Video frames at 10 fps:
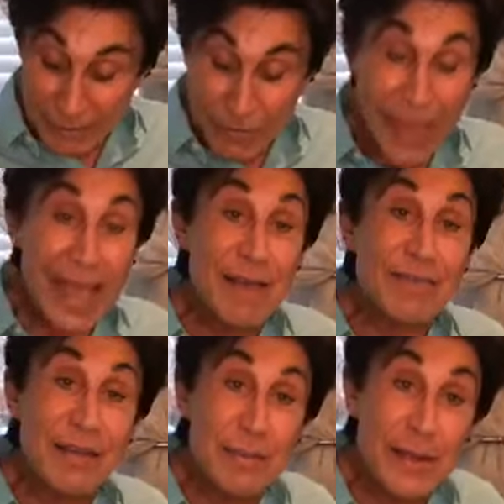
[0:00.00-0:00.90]
if you
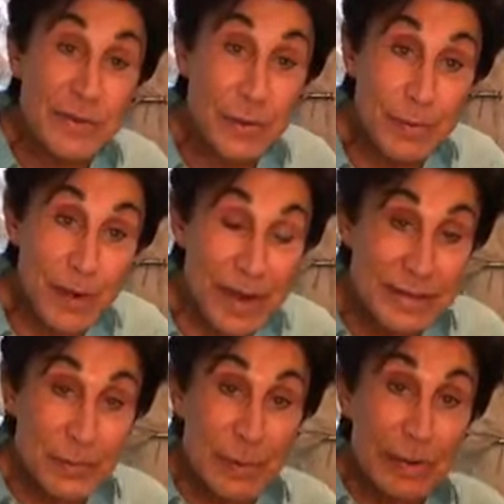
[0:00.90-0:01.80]
have come to my show in
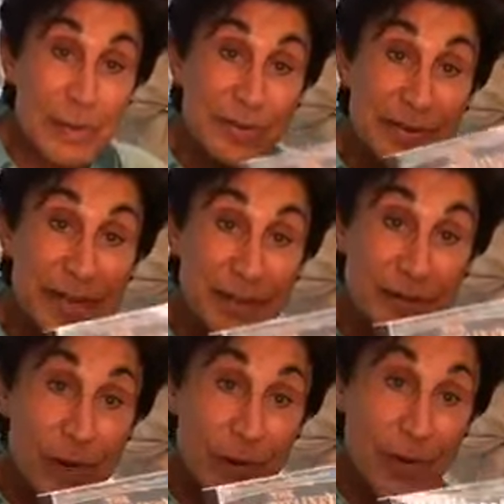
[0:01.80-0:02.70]
Branson, you probably would have seen
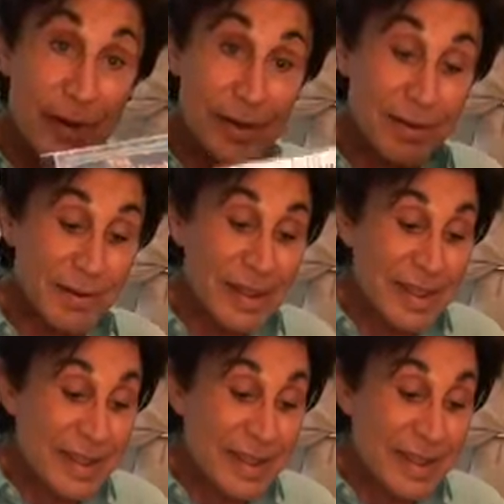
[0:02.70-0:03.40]
this show right here.